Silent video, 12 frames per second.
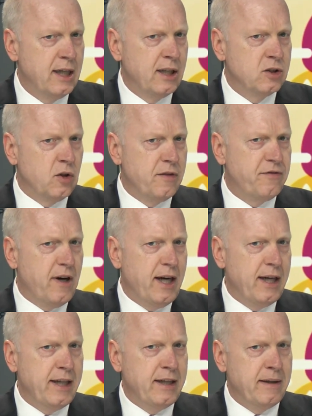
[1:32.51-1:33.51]
So if
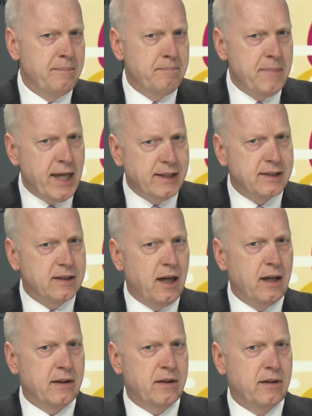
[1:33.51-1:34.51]
I may
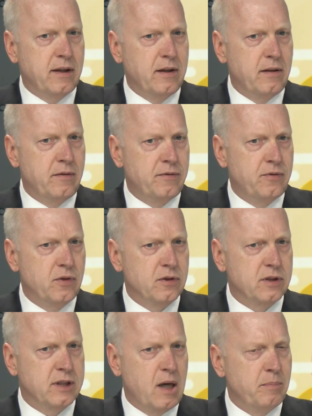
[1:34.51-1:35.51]
start, for
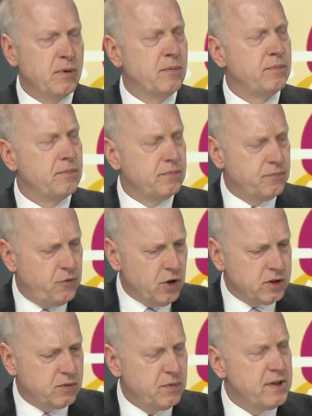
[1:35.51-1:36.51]
example,
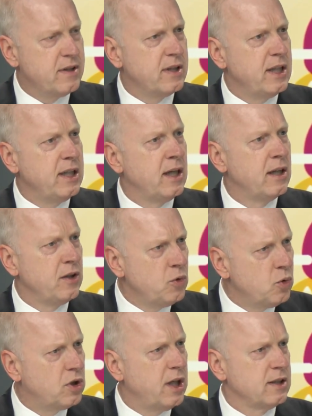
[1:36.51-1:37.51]
first with the new
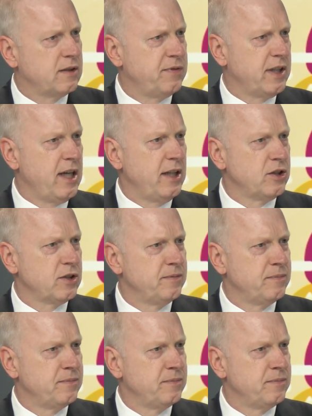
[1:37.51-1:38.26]
classification.